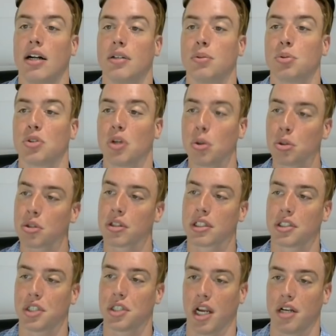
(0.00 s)
social
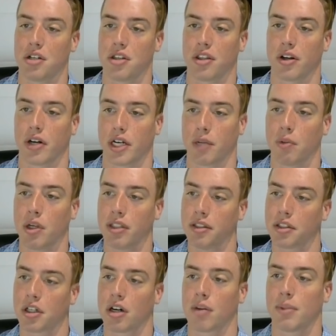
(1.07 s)
exchange theory. What
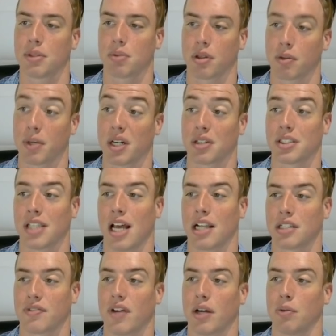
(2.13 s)
determines whether we are
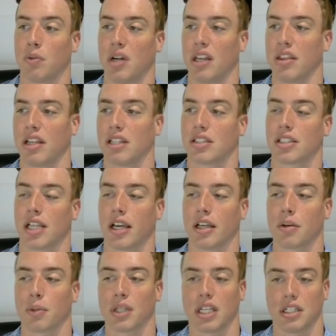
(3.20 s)
satisfied with and stay in
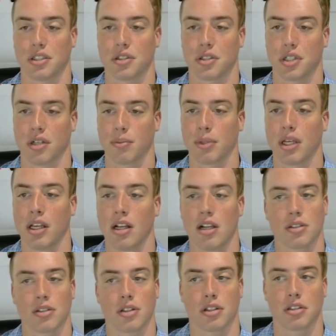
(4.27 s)
a relationship?
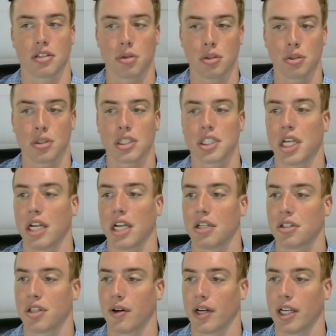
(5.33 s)
So the social
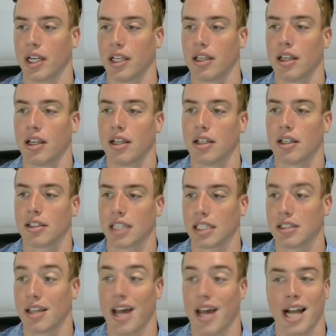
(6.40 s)
exchange theory
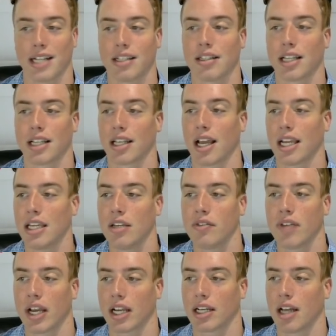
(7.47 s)
states that acting like naive
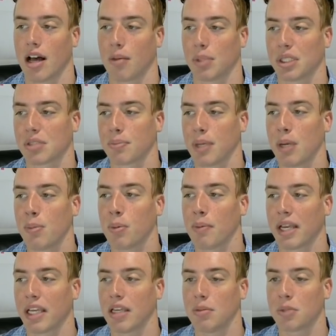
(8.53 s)
economists, people
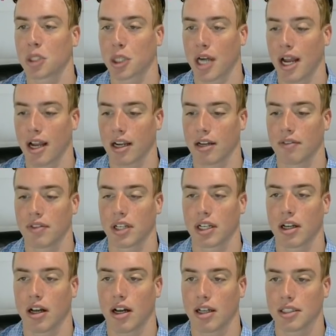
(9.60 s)
may keep track of the
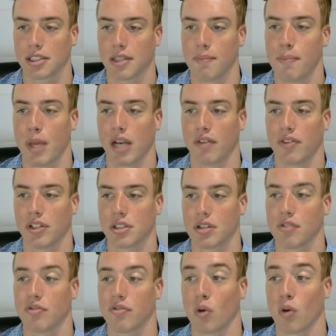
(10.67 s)
cost and benefits
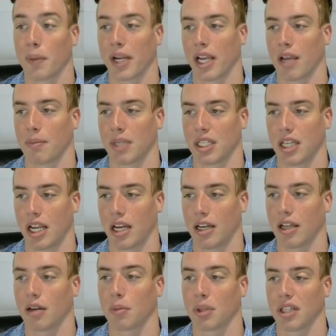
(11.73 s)
of forming and
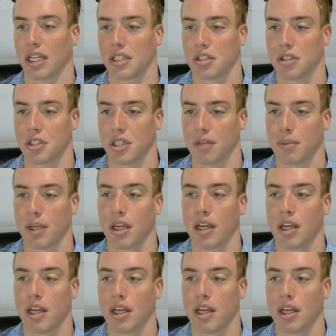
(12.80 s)
maintaining a relationship.